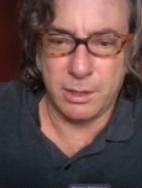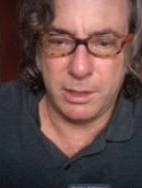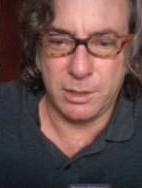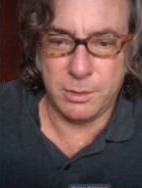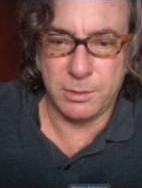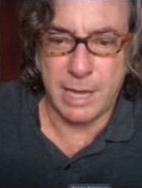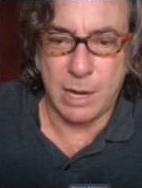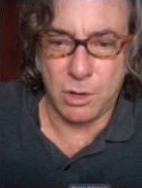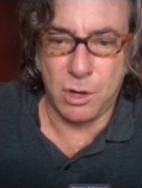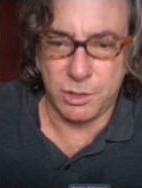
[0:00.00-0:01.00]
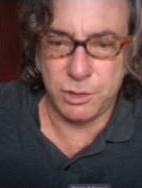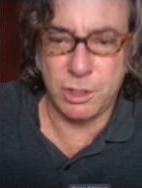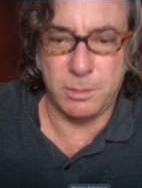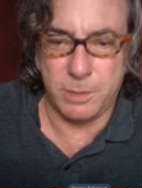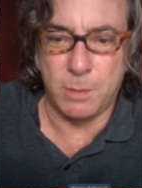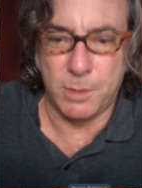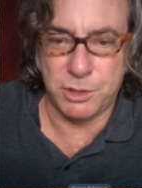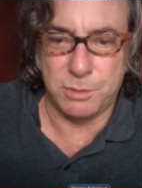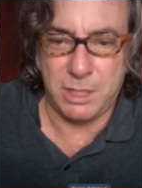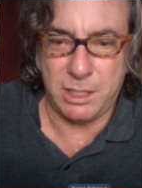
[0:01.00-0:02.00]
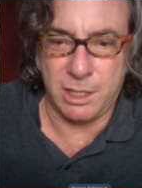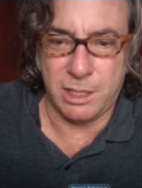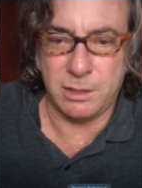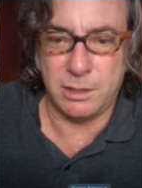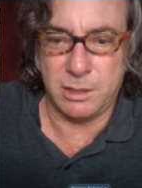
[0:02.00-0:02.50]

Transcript: You know, alcohol is going to be almost immediate.